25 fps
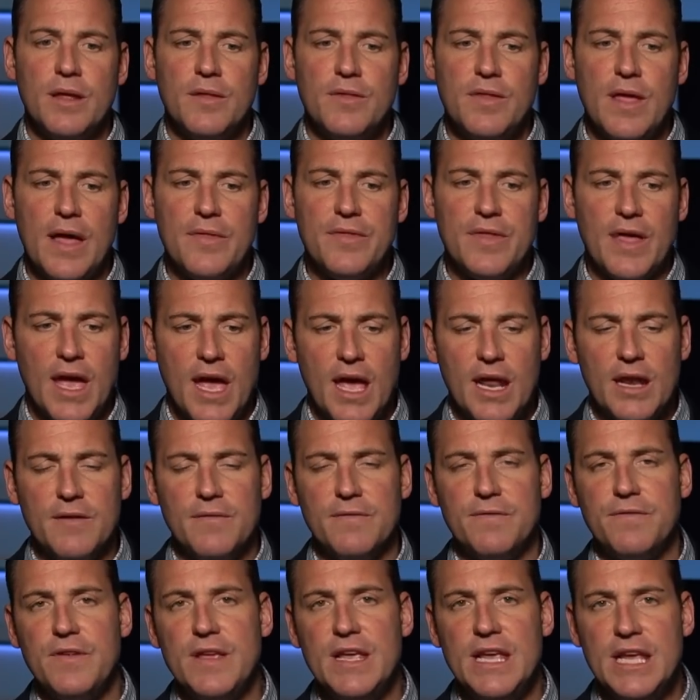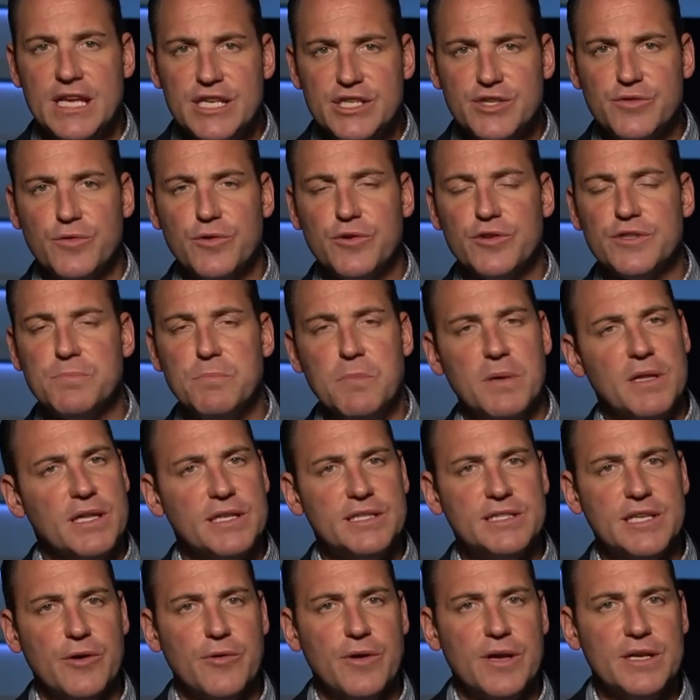that the head of Israel's
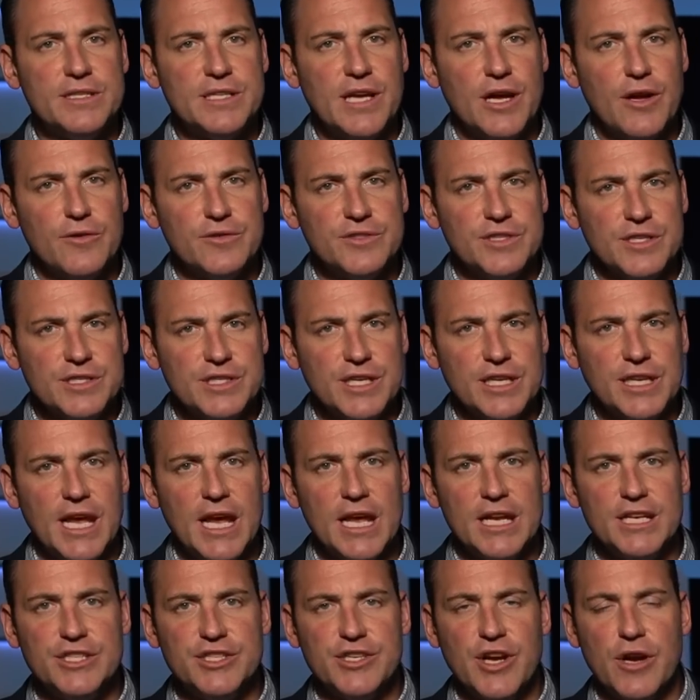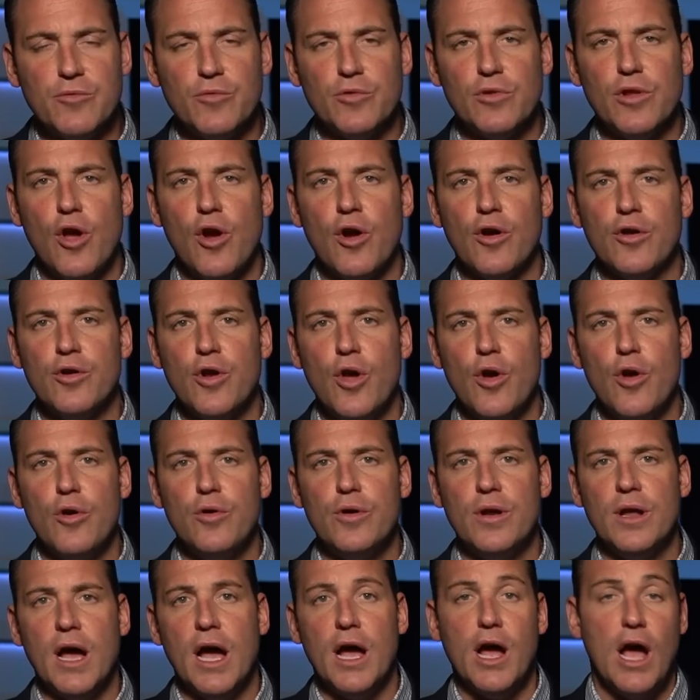military intelligence, again, General
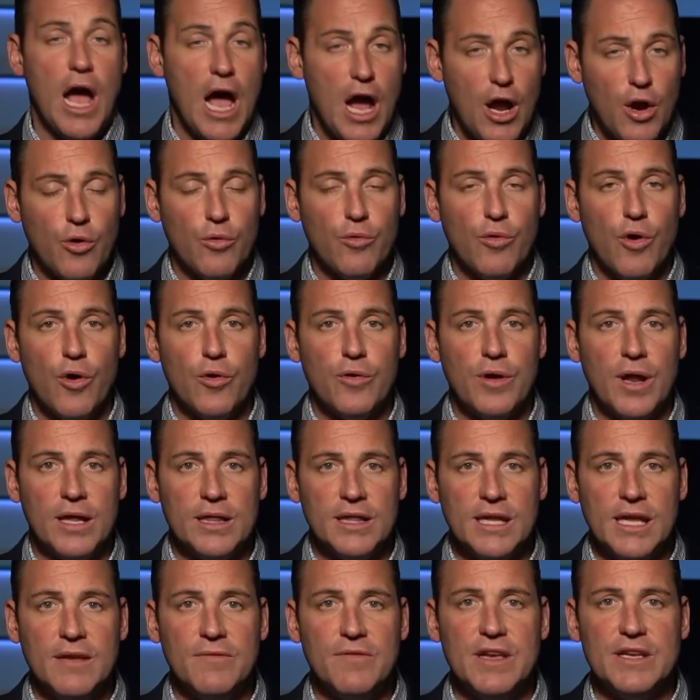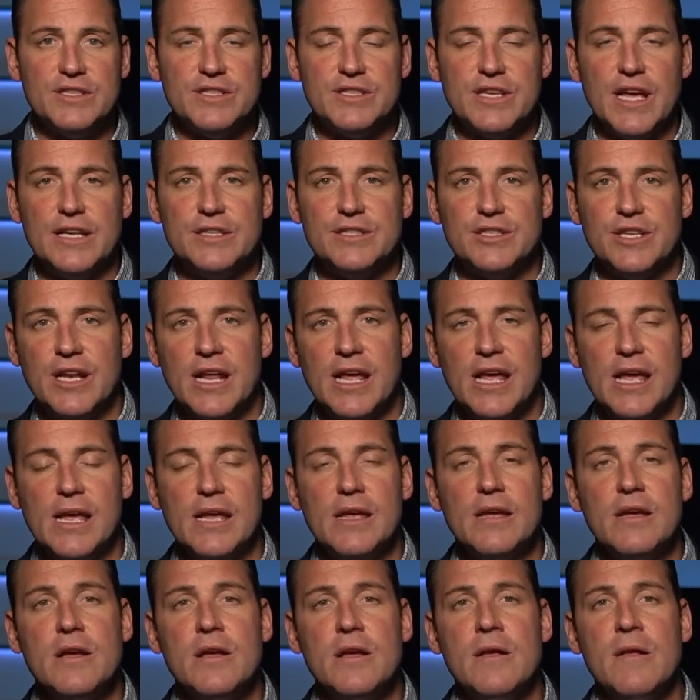Aharon Haliva, said
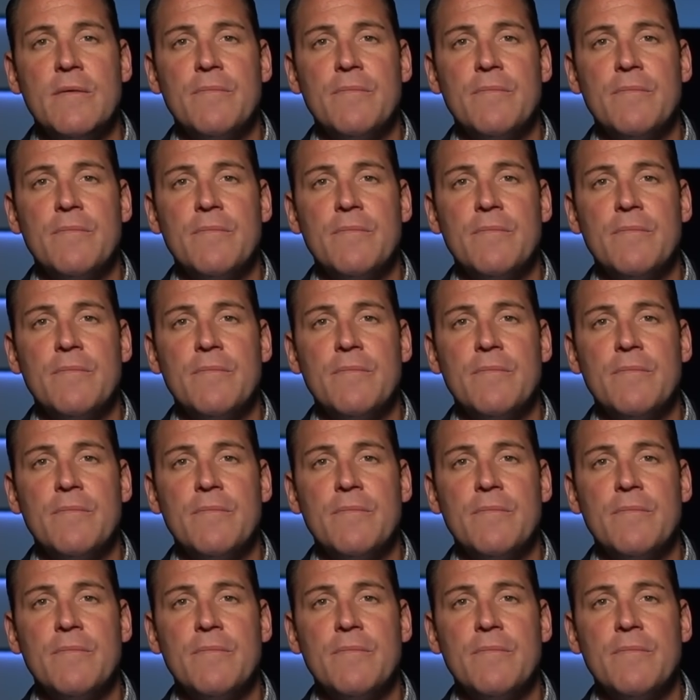today